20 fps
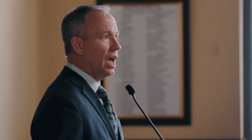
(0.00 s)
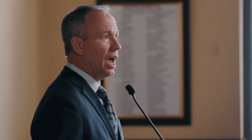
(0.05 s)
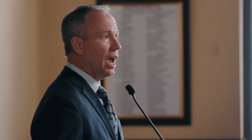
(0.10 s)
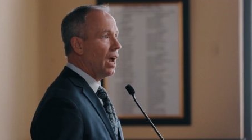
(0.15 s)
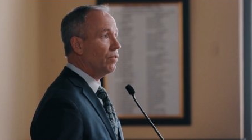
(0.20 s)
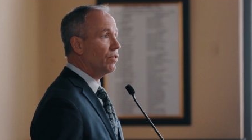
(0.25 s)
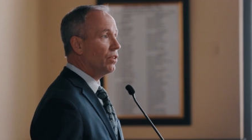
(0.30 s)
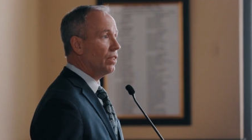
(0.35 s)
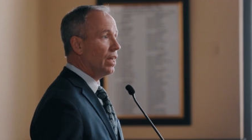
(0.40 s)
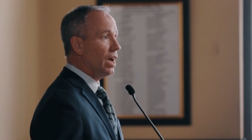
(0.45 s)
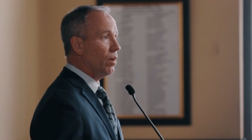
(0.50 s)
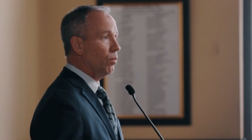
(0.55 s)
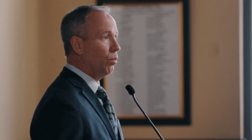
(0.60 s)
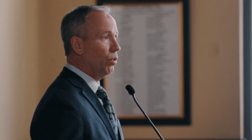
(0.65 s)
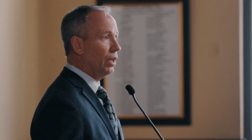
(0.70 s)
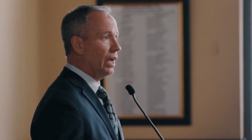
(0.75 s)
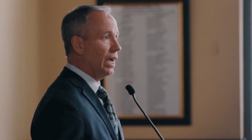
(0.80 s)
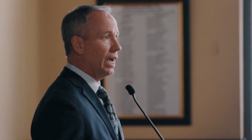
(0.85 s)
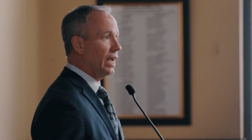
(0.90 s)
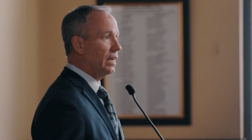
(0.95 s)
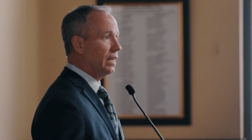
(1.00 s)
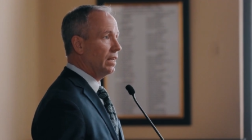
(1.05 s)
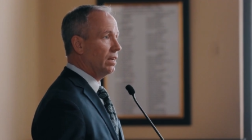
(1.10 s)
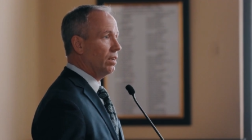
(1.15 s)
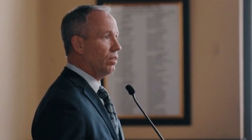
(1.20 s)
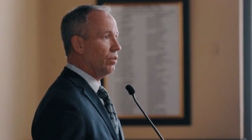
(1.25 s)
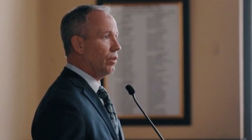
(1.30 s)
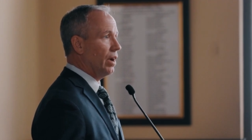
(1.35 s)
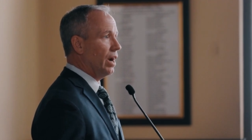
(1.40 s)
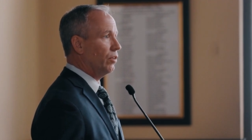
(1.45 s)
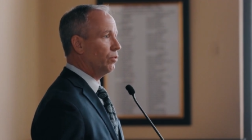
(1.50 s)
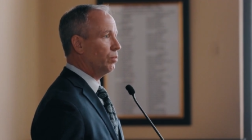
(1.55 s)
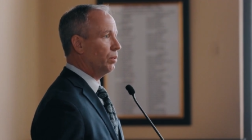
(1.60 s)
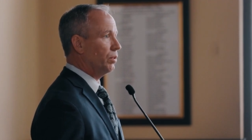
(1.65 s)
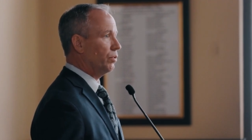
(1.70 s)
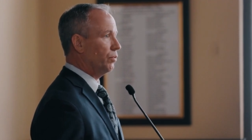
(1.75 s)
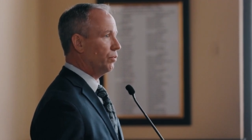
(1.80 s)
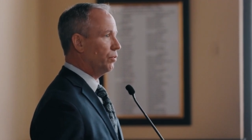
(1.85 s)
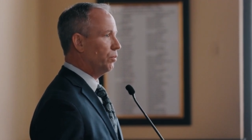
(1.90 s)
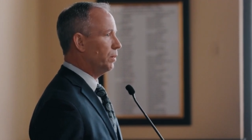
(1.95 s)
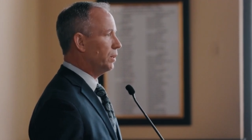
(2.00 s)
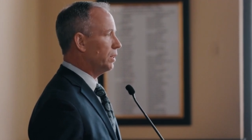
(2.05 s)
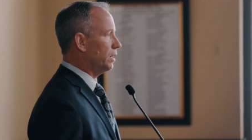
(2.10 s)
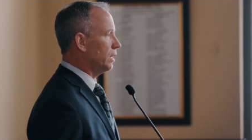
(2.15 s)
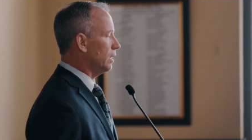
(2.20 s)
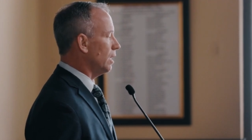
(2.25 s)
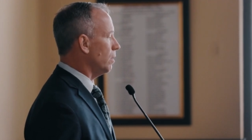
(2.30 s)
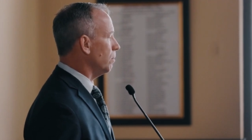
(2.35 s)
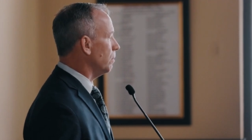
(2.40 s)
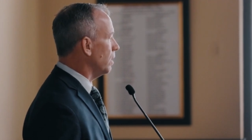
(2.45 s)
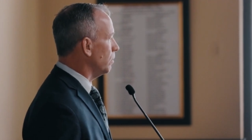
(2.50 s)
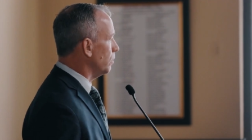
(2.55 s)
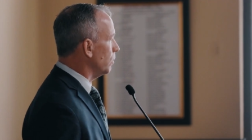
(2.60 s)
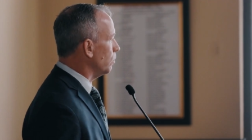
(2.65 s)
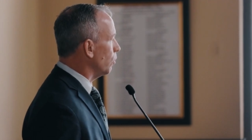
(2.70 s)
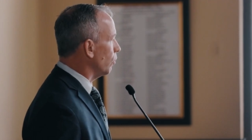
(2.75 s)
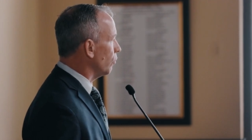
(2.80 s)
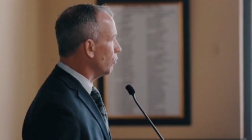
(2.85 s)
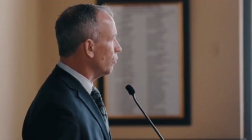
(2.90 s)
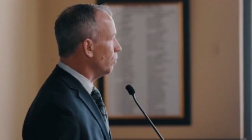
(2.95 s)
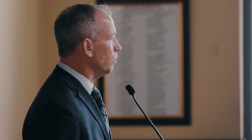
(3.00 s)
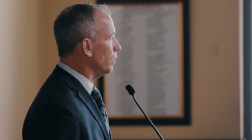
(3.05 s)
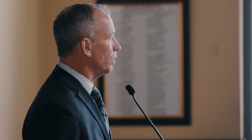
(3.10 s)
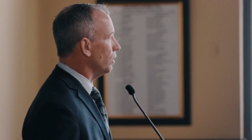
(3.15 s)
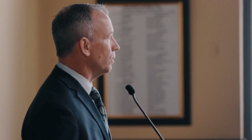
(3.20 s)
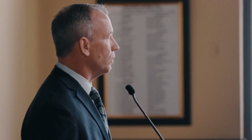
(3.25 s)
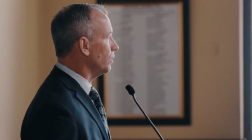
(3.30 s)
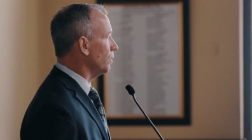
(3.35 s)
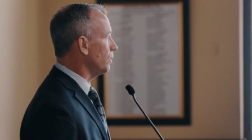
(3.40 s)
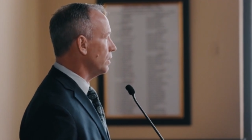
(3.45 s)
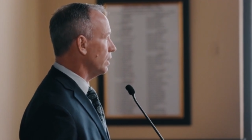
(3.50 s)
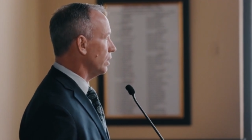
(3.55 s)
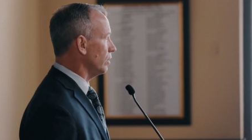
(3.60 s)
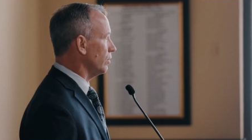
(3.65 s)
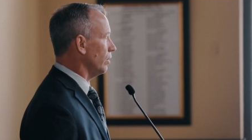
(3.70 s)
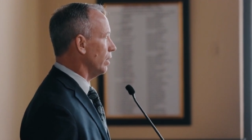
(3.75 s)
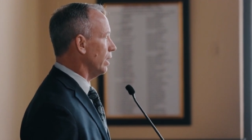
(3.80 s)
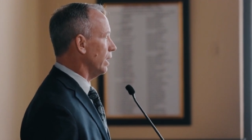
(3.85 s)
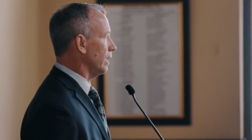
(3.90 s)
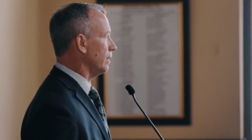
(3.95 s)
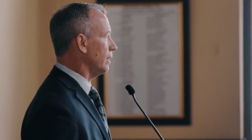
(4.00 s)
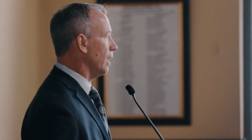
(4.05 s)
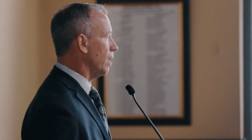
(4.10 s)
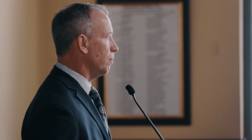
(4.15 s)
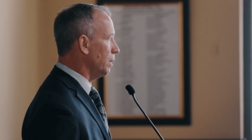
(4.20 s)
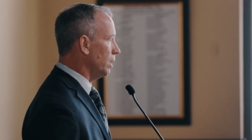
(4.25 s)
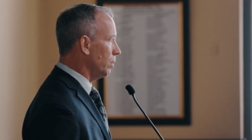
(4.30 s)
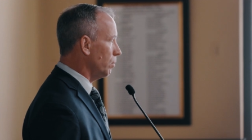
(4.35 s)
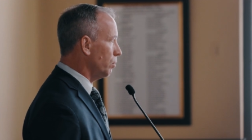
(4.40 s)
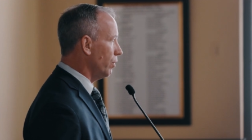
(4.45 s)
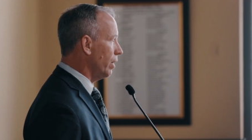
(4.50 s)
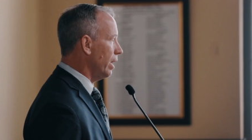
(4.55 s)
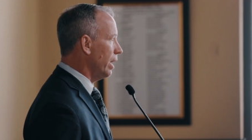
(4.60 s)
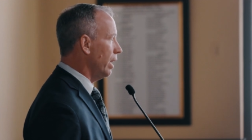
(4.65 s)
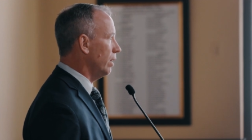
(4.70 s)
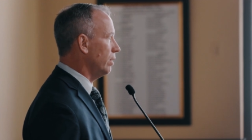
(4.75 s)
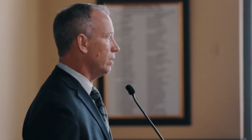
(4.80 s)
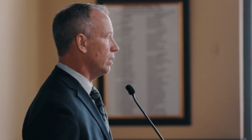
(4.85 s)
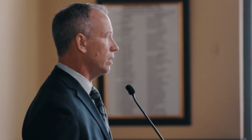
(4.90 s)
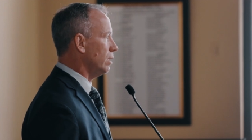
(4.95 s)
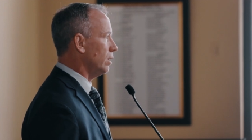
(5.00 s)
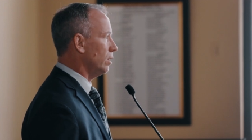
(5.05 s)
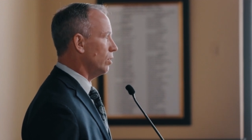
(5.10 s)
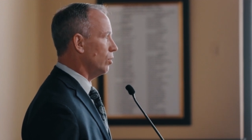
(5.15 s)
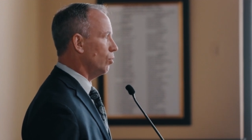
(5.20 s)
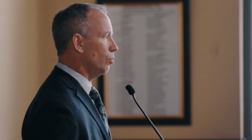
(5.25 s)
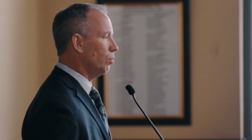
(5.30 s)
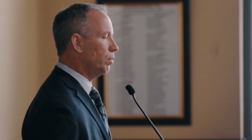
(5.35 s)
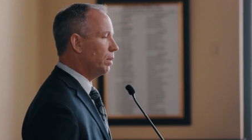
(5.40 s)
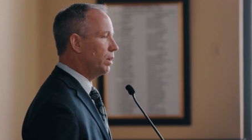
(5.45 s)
After that, we'll add in other aspects of humility that may be more familiar, things like not being proud and thinking you're